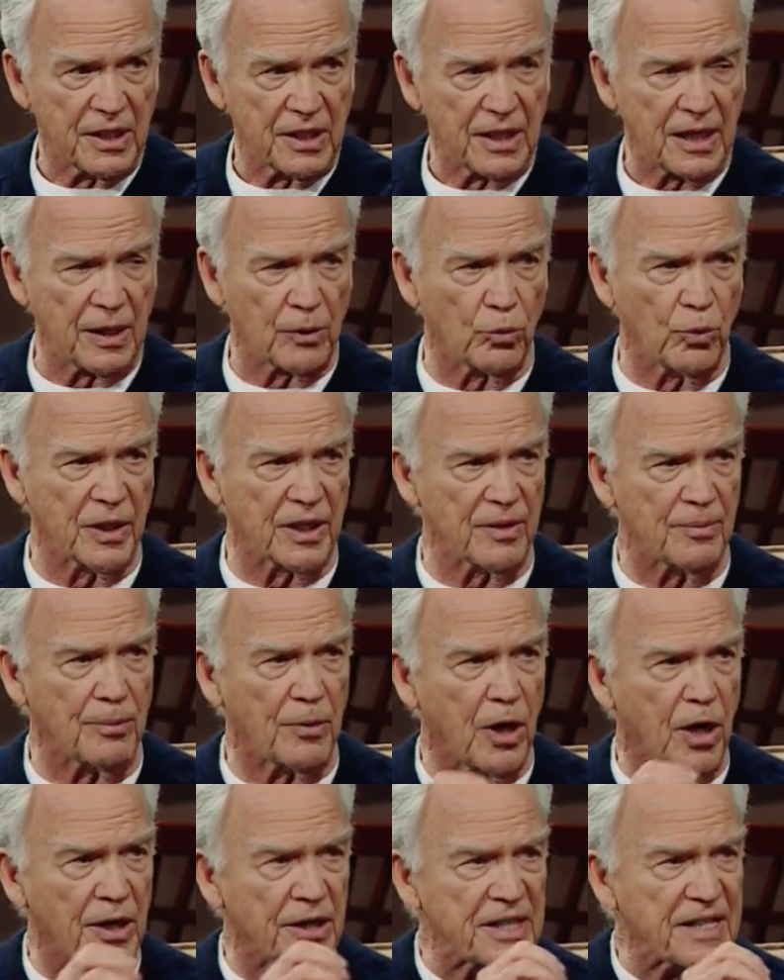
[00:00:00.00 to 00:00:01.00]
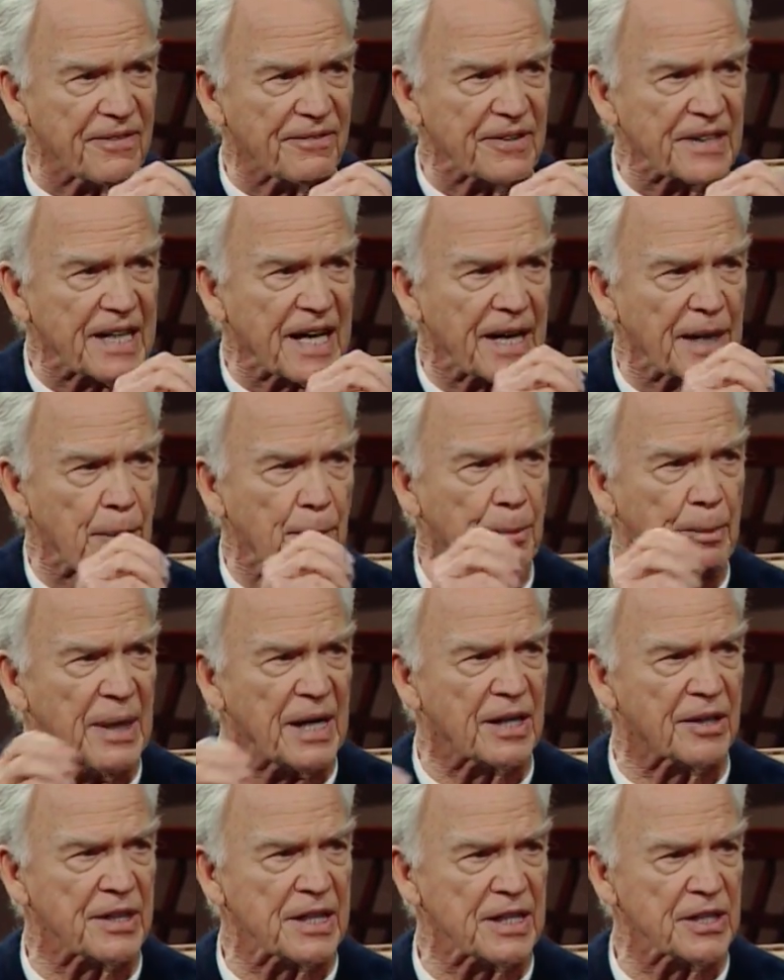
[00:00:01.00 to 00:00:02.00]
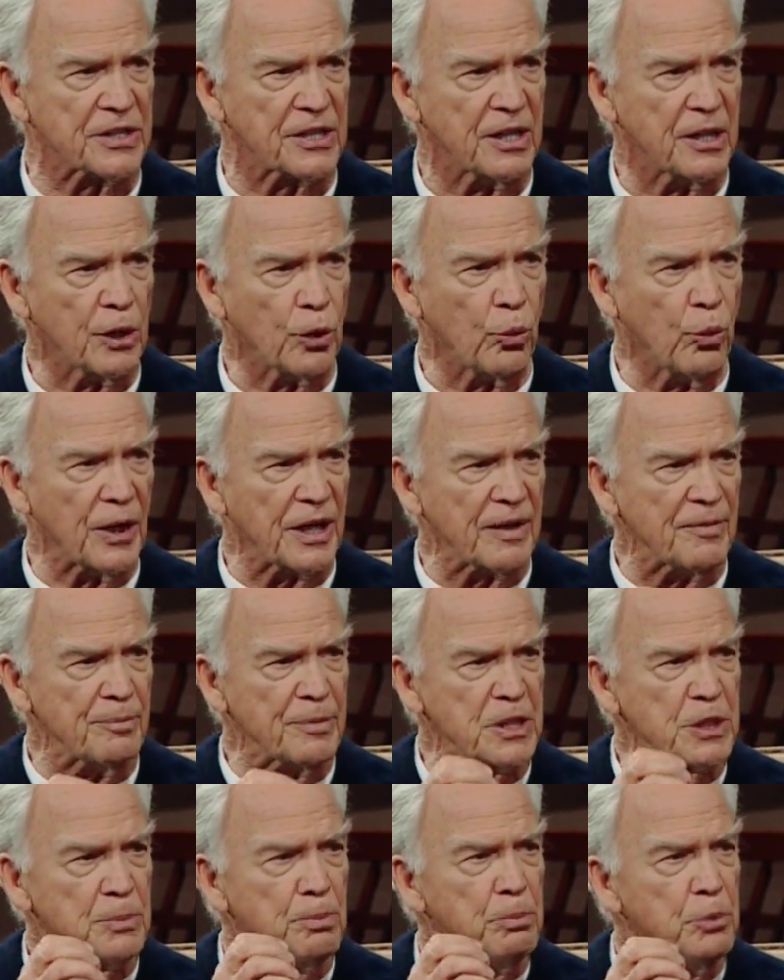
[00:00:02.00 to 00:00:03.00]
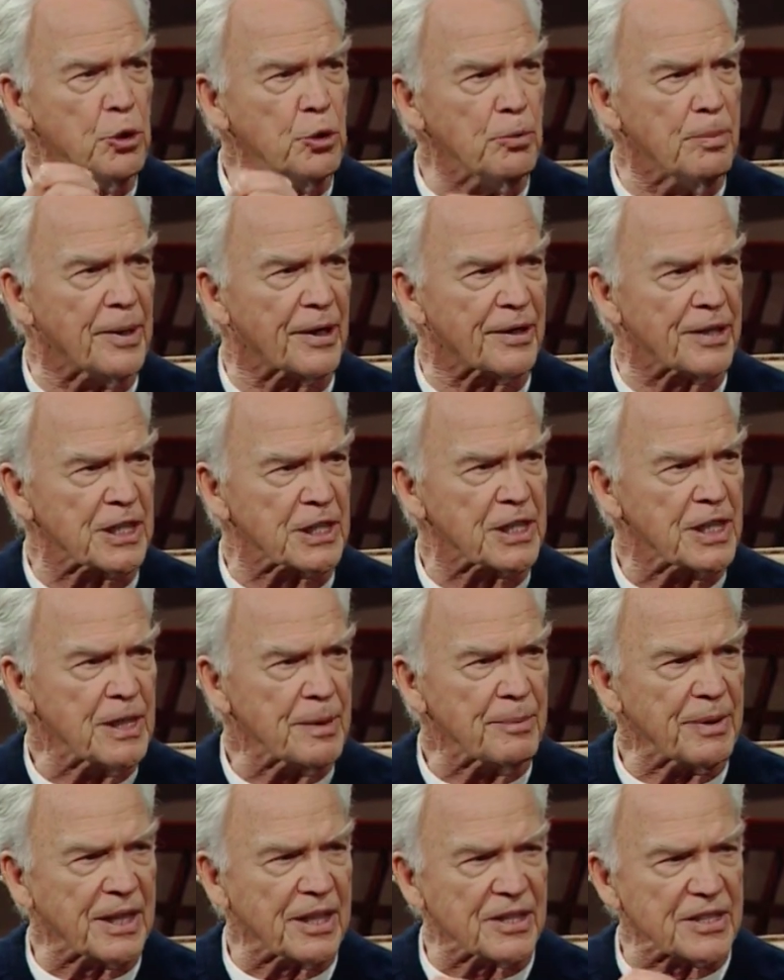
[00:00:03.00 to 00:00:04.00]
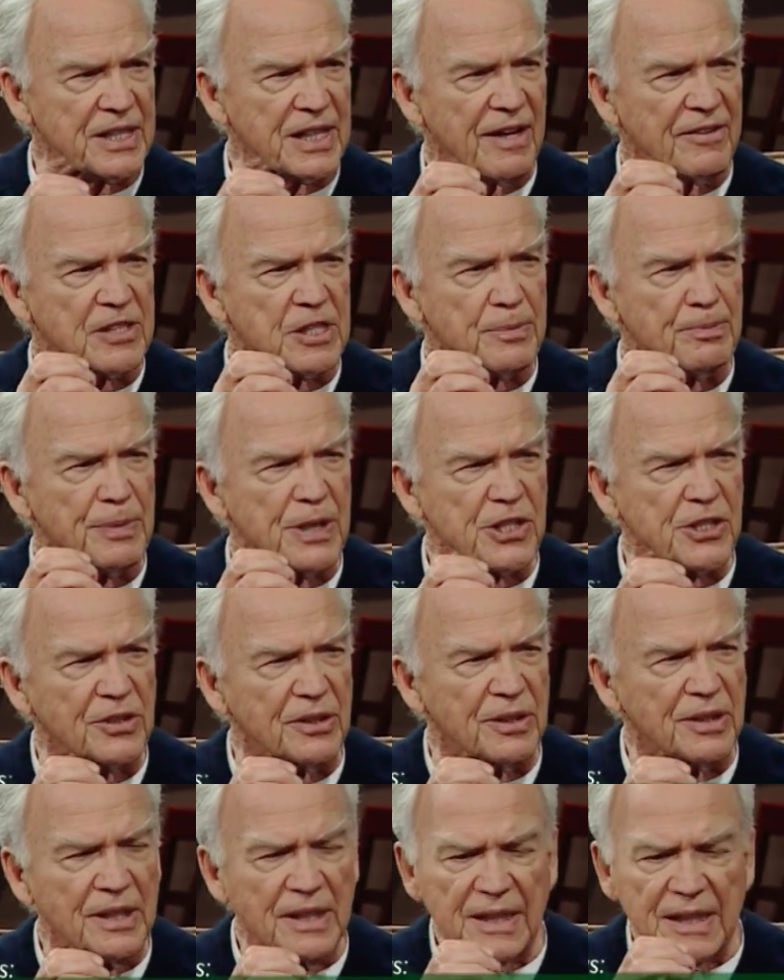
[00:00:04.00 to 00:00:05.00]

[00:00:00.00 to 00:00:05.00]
And one of them are different kind of berries. One of them is blueberries because they have special